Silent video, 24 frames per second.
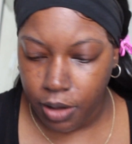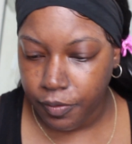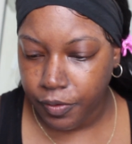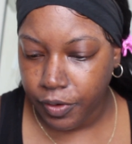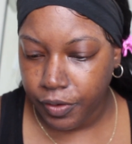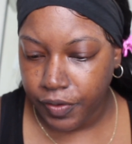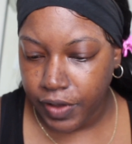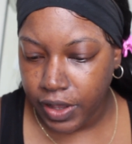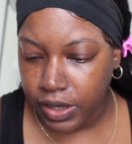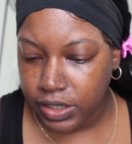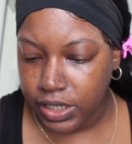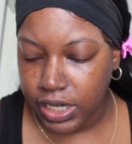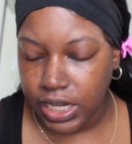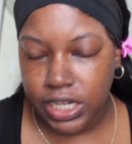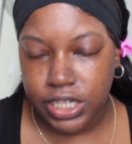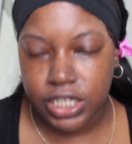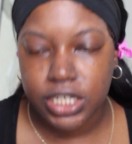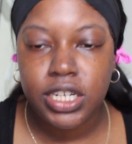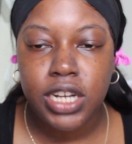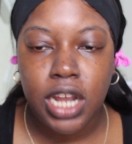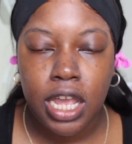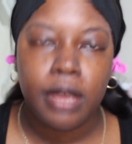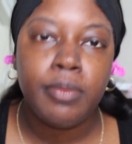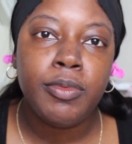For
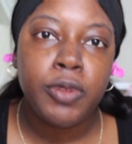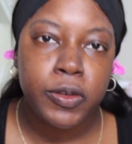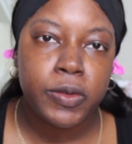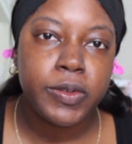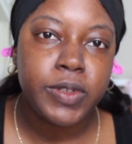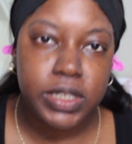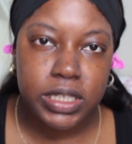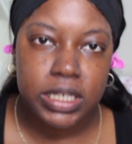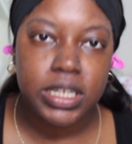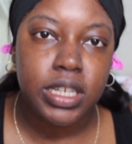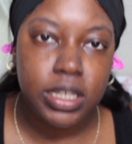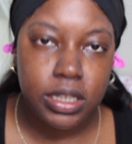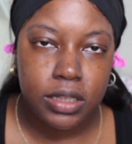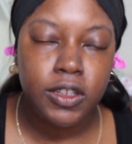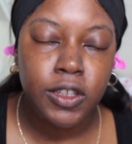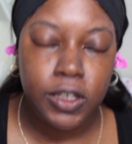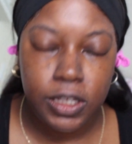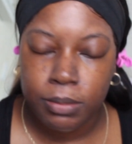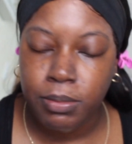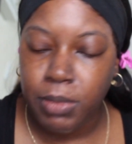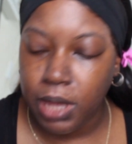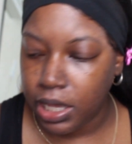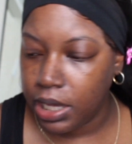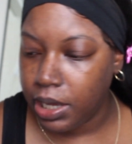foundation, I'm using
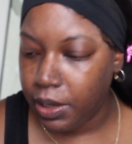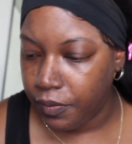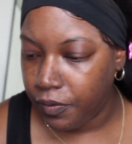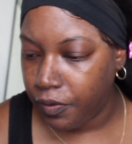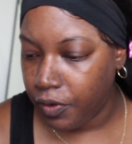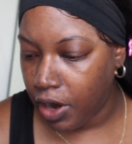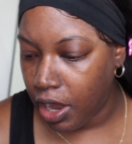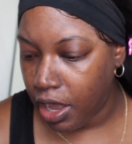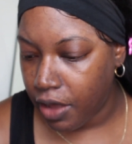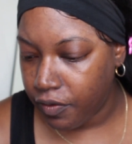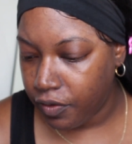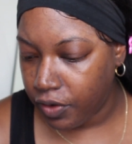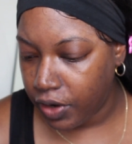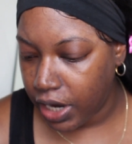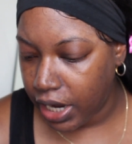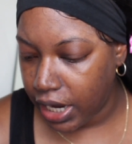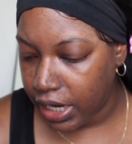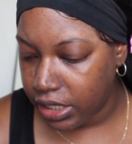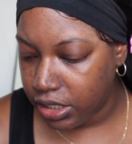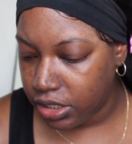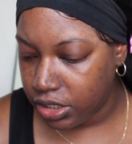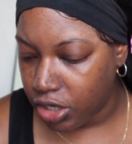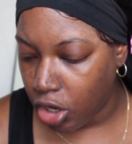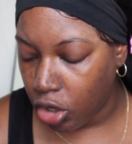the Makeup Forever
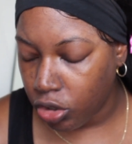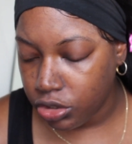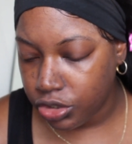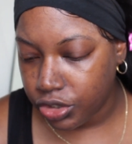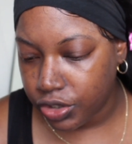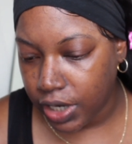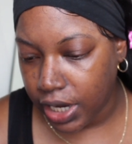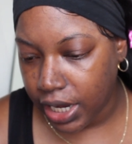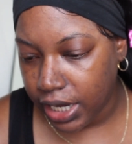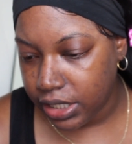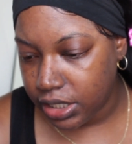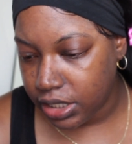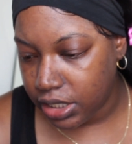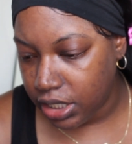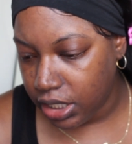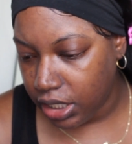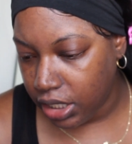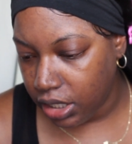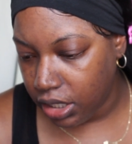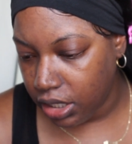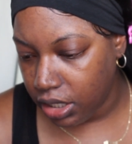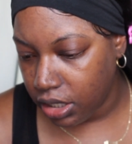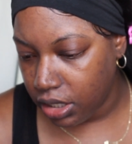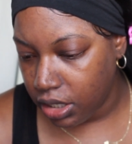Ultra
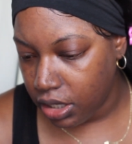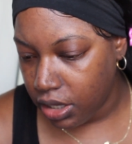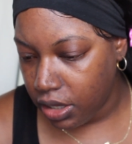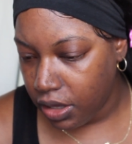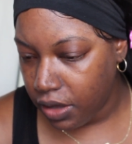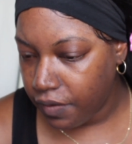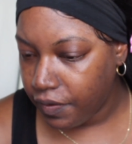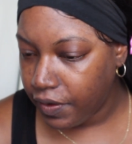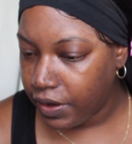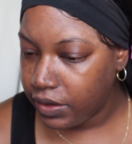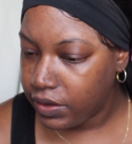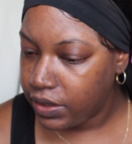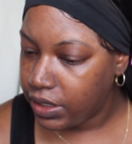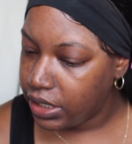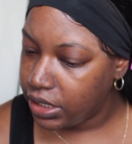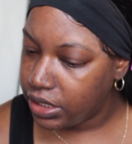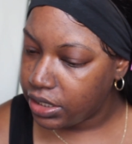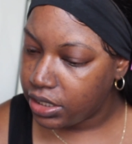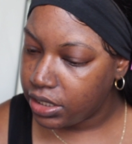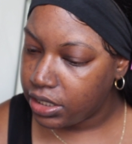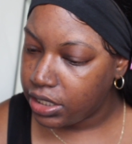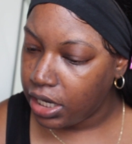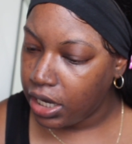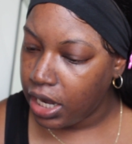HD
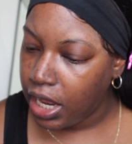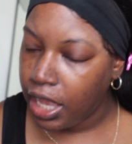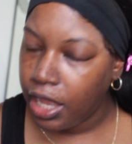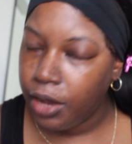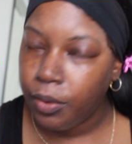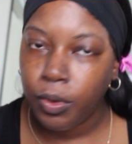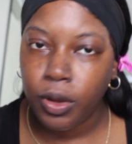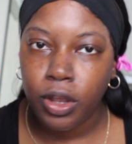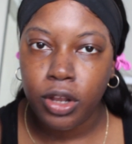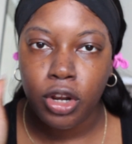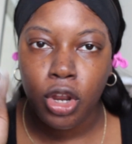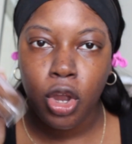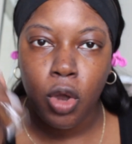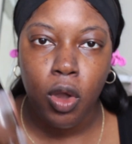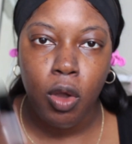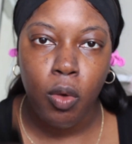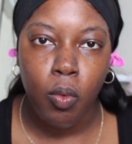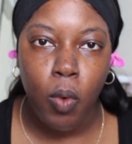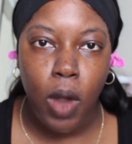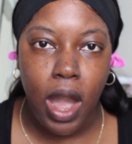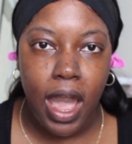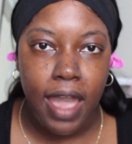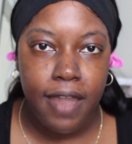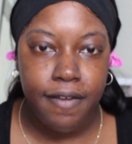foundation today. We're going to go in
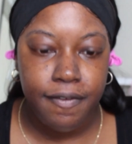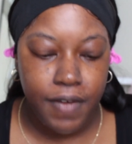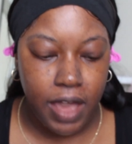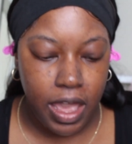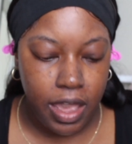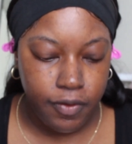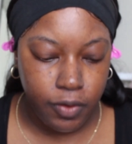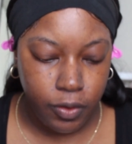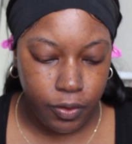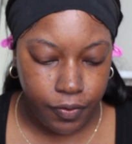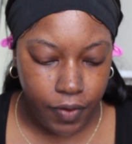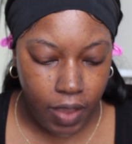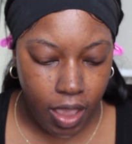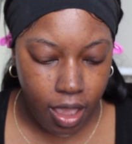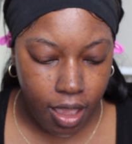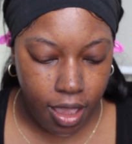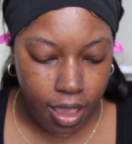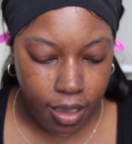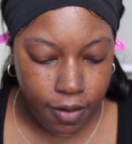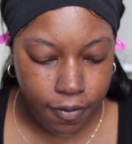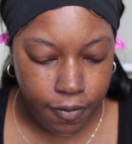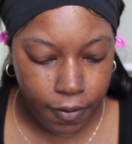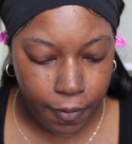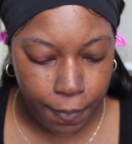
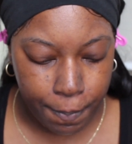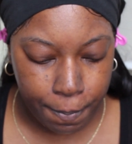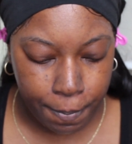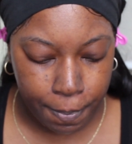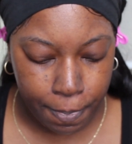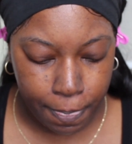Y505.